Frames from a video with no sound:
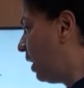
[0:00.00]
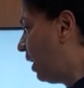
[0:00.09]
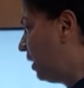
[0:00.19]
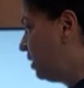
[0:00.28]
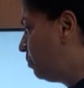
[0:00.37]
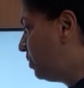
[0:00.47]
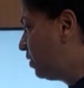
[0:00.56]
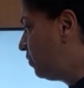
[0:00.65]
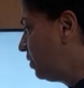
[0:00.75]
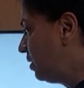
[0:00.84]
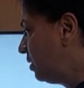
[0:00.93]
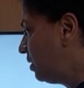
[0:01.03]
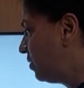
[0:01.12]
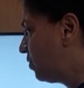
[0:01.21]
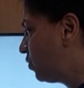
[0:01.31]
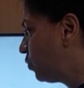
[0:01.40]
And between
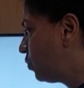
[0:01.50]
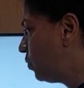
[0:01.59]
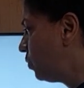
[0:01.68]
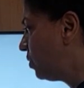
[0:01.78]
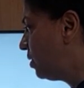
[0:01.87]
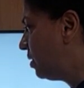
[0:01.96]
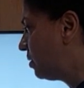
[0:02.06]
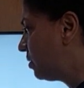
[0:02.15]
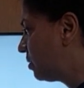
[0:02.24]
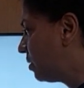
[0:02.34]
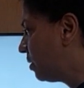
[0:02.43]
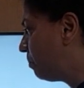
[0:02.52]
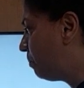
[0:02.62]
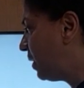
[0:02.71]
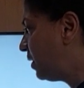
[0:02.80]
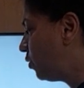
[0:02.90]
these two, this
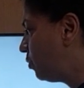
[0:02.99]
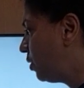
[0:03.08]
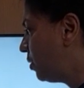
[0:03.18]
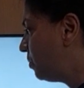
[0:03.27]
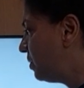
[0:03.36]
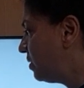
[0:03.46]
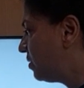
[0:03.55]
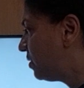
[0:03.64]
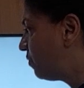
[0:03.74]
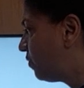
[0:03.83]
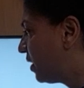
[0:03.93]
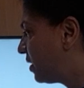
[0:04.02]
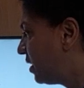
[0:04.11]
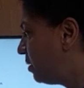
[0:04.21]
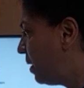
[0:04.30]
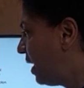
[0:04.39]
peritoneum is
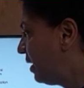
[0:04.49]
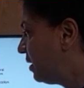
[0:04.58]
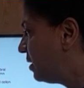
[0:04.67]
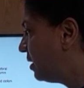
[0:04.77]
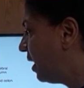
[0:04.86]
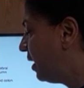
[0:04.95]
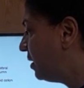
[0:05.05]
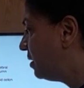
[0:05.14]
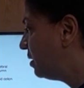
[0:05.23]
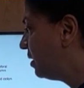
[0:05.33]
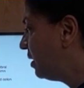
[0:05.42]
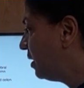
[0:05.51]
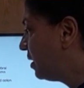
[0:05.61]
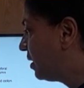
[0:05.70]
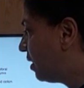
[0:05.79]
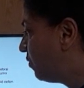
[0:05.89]
reflected back and
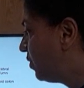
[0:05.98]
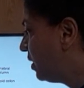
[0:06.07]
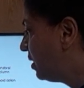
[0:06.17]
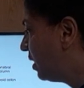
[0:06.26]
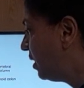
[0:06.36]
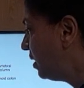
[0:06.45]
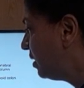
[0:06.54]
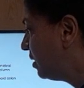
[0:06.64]
covering the